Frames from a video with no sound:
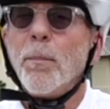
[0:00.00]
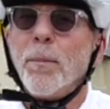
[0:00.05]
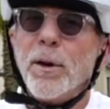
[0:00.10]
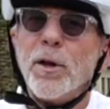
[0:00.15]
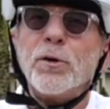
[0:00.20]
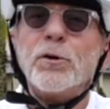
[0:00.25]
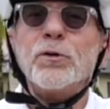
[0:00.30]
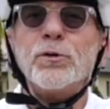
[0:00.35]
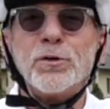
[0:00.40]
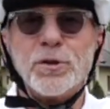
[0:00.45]
going
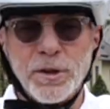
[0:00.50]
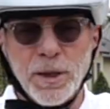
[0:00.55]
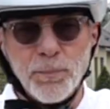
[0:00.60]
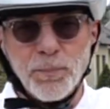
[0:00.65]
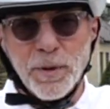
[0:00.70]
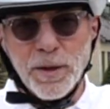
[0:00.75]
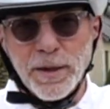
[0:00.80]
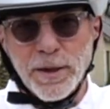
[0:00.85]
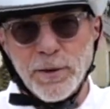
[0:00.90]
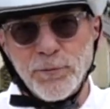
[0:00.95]
to do
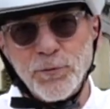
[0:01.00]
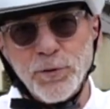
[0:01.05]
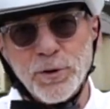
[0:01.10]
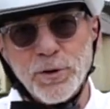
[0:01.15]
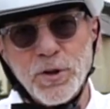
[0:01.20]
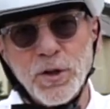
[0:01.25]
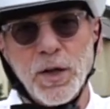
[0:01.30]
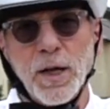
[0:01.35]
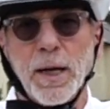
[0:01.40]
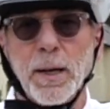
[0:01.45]
something different
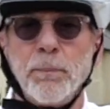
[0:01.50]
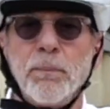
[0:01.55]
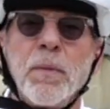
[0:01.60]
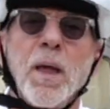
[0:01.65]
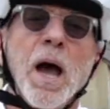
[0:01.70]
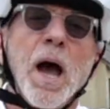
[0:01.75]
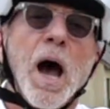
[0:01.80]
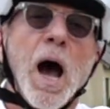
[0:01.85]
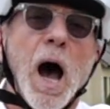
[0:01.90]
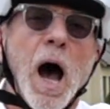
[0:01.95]
today.
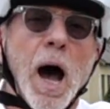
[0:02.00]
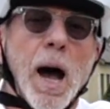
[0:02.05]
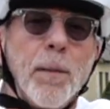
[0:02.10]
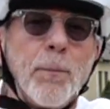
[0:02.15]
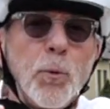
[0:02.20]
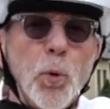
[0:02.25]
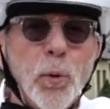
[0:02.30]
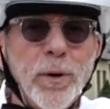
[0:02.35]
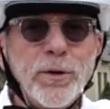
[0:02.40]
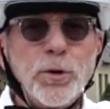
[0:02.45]
I'm
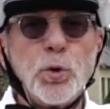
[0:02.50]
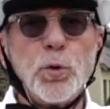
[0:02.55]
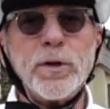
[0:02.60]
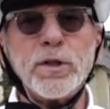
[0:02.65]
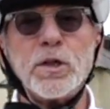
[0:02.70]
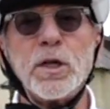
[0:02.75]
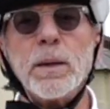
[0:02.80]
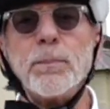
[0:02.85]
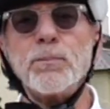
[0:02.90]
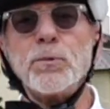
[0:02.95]
going to
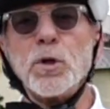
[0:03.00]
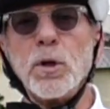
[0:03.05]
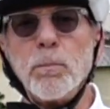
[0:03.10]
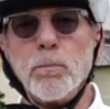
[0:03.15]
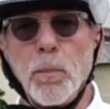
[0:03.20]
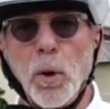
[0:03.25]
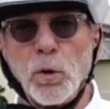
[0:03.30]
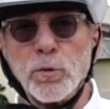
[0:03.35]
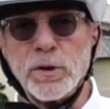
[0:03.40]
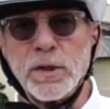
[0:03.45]
attempt to
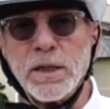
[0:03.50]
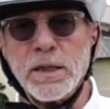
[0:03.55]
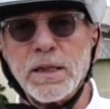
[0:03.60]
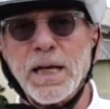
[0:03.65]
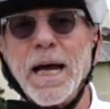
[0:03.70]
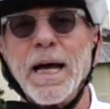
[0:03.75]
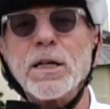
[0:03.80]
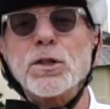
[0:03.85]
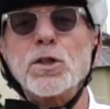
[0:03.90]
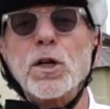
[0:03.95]

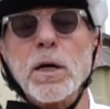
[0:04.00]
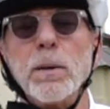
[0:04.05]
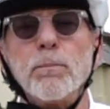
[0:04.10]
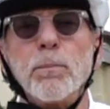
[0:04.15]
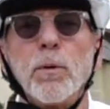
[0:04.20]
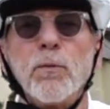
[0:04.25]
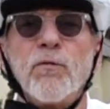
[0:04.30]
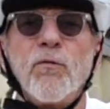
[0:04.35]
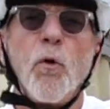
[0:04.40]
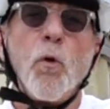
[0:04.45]
multitask and
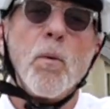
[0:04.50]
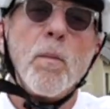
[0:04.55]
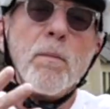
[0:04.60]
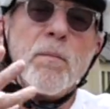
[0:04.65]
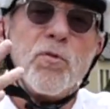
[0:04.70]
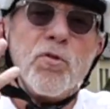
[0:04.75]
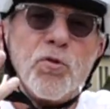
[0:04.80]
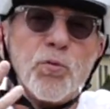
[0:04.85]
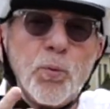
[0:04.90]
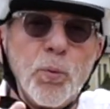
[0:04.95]
perform
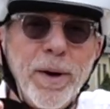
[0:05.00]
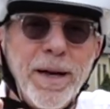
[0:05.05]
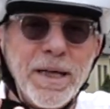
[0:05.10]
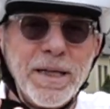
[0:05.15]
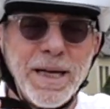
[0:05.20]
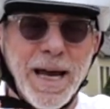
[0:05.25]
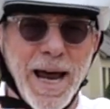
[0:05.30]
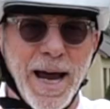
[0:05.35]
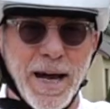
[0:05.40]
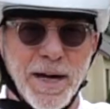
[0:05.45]
3
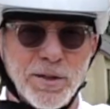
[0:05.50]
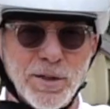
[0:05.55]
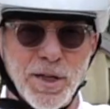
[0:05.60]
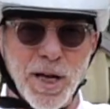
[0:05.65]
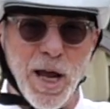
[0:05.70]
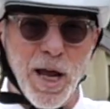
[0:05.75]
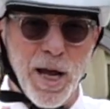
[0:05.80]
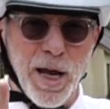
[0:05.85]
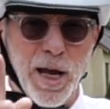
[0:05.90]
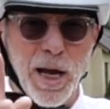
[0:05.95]
tasks
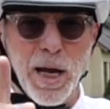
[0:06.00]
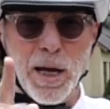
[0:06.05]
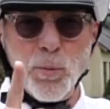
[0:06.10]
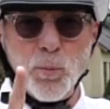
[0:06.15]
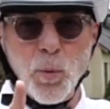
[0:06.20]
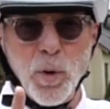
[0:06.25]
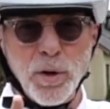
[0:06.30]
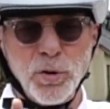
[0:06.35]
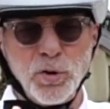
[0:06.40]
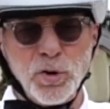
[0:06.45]
in
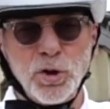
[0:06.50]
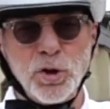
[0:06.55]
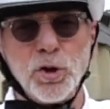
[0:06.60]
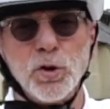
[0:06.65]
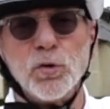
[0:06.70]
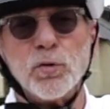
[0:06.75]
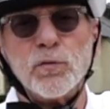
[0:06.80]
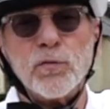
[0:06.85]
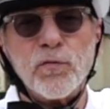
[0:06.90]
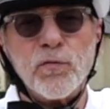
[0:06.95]
one
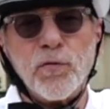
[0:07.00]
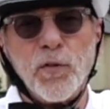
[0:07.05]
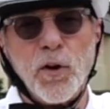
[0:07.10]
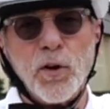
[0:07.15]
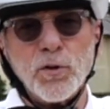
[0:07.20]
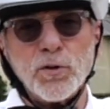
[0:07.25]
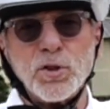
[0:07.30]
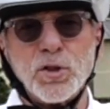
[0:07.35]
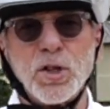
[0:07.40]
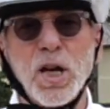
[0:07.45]
shoot.
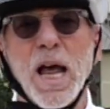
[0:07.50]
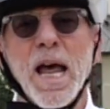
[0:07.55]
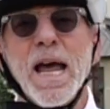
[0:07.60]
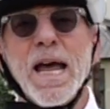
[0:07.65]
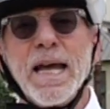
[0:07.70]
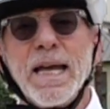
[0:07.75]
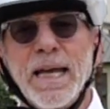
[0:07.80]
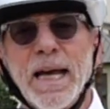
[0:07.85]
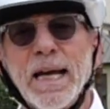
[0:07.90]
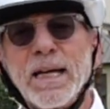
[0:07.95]
First,
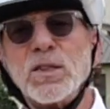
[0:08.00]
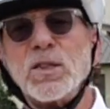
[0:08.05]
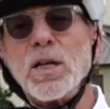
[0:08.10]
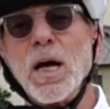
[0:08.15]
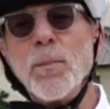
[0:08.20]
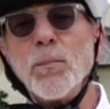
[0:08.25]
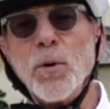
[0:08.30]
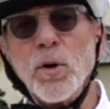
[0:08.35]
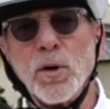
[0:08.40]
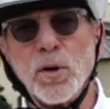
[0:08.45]
yes,
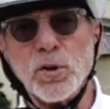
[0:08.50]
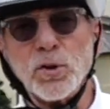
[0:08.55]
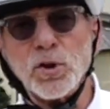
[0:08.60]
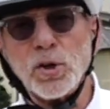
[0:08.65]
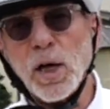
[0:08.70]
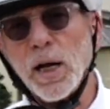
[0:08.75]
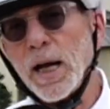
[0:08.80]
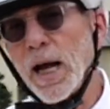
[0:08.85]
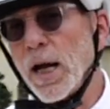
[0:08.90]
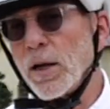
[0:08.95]
I'm going to
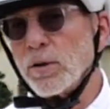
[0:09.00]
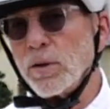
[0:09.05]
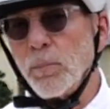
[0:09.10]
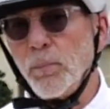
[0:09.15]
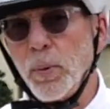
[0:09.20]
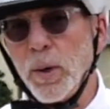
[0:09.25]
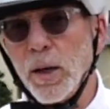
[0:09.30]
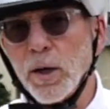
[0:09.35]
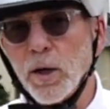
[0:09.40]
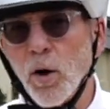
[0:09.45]
check out the
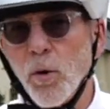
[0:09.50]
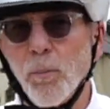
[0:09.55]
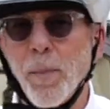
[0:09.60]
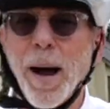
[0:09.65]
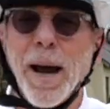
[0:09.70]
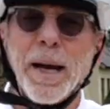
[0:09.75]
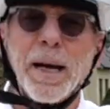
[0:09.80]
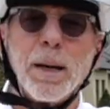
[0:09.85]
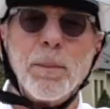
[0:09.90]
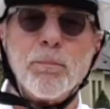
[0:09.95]
Pico
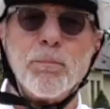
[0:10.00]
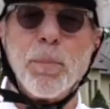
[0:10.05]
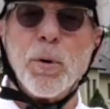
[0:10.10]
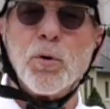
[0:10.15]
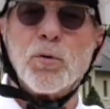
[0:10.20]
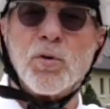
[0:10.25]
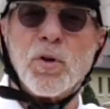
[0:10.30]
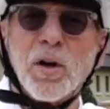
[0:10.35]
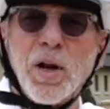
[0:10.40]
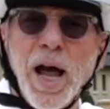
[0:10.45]
mic in
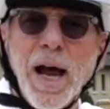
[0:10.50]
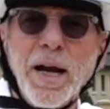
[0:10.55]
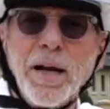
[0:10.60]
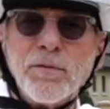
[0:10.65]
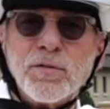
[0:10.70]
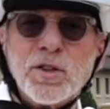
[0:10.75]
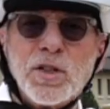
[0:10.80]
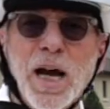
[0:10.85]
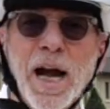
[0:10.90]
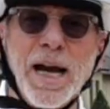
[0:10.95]
both line
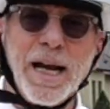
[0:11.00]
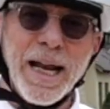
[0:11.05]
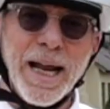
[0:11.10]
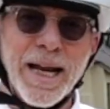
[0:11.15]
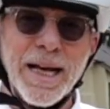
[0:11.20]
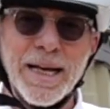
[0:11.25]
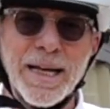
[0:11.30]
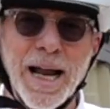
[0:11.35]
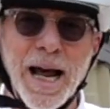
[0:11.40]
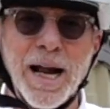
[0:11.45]
of sight
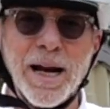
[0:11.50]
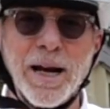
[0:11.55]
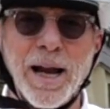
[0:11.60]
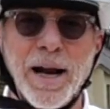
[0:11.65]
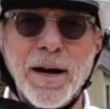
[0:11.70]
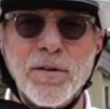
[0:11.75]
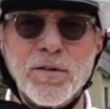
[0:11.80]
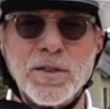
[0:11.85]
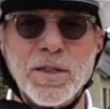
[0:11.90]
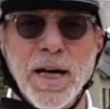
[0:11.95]
and
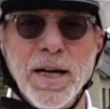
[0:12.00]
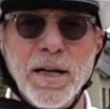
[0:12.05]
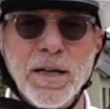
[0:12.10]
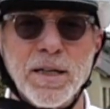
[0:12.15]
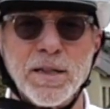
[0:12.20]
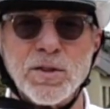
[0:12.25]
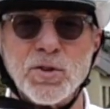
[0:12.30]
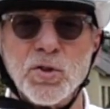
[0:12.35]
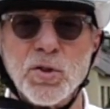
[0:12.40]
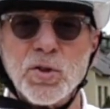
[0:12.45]
non-line of sight
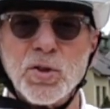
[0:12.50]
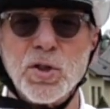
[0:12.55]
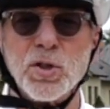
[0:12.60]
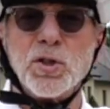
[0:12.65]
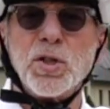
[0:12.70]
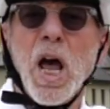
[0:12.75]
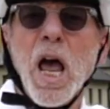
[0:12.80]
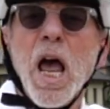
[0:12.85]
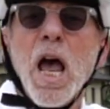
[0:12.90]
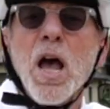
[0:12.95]
distances.
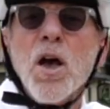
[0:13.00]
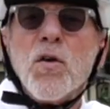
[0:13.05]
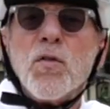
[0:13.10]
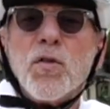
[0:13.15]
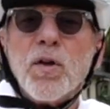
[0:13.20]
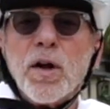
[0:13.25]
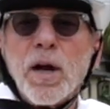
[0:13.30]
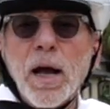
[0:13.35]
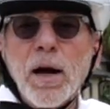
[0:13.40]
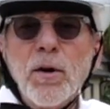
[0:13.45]

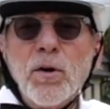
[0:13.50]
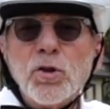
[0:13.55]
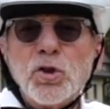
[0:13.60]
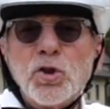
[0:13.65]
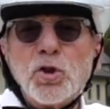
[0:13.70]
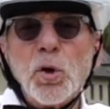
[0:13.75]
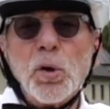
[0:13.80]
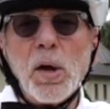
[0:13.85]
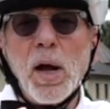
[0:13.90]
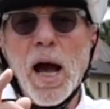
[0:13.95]
Then I'm going to
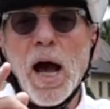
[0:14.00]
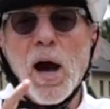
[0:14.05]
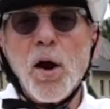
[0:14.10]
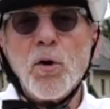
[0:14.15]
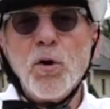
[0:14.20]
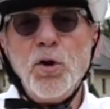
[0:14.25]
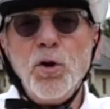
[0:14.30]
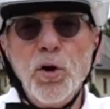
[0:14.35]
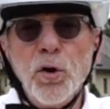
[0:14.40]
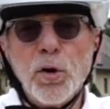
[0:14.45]
show you how
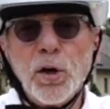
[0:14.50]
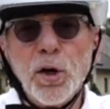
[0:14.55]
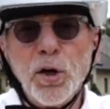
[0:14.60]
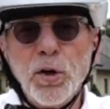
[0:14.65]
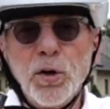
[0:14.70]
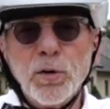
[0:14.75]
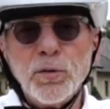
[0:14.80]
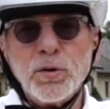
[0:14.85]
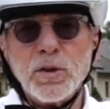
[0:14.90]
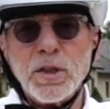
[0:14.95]
you can
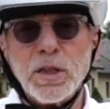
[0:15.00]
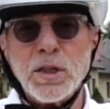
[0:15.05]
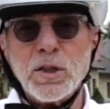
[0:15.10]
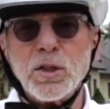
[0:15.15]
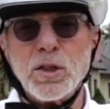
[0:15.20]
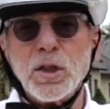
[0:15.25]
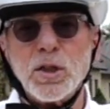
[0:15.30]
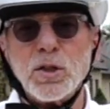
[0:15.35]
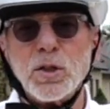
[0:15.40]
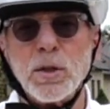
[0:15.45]
use this
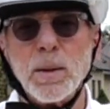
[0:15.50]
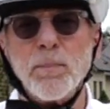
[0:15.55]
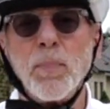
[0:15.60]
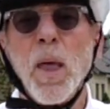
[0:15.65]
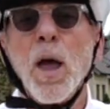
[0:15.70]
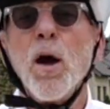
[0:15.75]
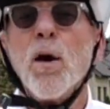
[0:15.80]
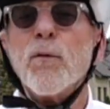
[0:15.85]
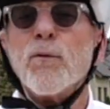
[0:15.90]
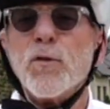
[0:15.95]
system
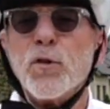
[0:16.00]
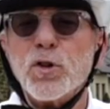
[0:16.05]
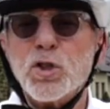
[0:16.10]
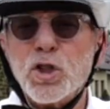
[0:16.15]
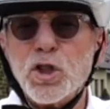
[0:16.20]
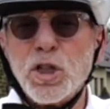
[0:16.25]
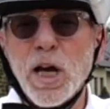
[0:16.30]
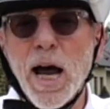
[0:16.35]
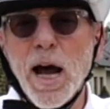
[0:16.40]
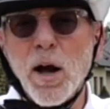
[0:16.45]
for
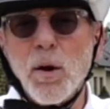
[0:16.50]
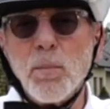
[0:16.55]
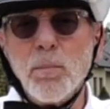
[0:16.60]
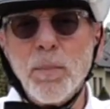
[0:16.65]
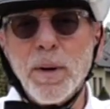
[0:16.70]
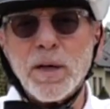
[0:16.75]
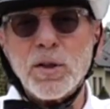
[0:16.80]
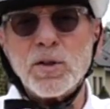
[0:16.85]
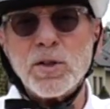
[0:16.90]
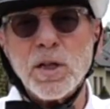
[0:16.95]
sound
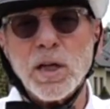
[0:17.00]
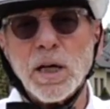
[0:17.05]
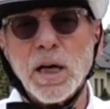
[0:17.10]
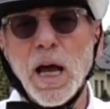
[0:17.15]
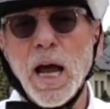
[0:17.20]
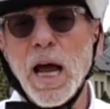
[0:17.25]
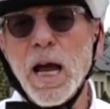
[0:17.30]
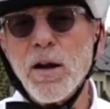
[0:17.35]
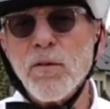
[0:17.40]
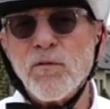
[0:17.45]
mixing.
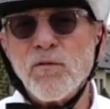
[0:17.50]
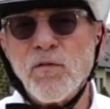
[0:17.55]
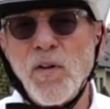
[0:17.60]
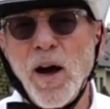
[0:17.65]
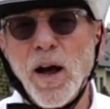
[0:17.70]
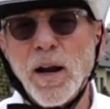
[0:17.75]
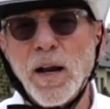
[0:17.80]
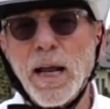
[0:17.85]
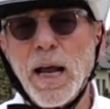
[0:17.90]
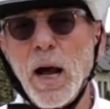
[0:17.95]
And
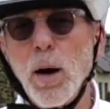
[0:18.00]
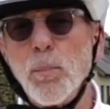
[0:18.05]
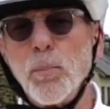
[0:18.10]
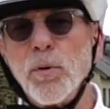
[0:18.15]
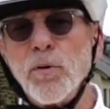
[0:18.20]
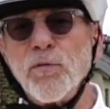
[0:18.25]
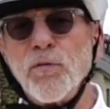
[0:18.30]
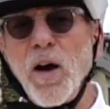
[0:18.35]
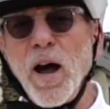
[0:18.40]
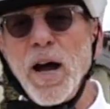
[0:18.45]
finally, I'll
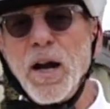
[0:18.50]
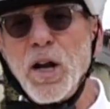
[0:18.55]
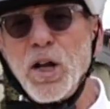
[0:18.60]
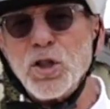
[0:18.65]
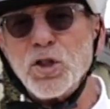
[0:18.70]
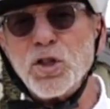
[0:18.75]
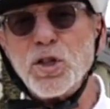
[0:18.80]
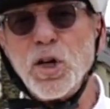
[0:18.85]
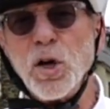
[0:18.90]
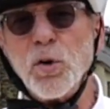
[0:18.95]
provide a
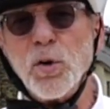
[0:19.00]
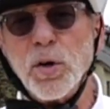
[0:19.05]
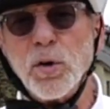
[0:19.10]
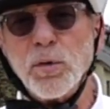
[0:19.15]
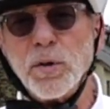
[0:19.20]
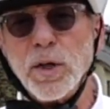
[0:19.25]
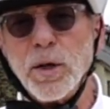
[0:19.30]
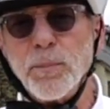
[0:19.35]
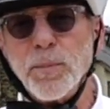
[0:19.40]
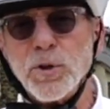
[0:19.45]
stereo
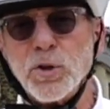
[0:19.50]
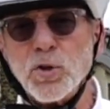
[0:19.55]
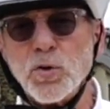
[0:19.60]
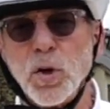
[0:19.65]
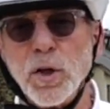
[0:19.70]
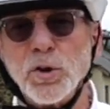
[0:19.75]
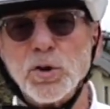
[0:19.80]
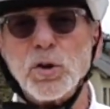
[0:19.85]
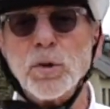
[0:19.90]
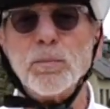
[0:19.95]

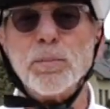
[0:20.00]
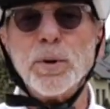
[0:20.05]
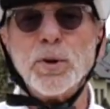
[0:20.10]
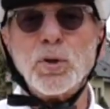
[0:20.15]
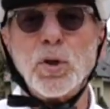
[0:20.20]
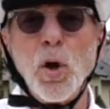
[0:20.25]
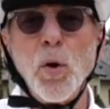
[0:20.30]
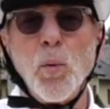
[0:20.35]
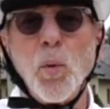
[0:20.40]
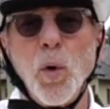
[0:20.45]
demonstration. But
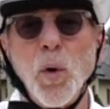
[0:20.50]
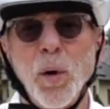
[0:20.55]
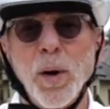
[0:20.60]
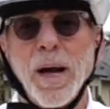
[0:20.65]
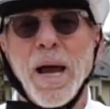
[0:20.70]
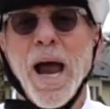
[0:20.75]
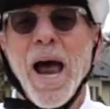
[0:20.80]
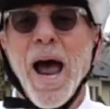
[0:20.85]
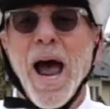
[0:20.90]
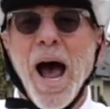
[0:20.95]
don't worry,
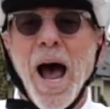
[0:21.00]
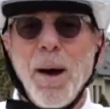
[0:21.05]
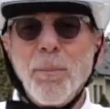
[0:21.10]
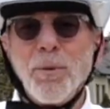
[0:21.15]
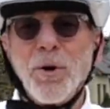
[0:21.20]
I'm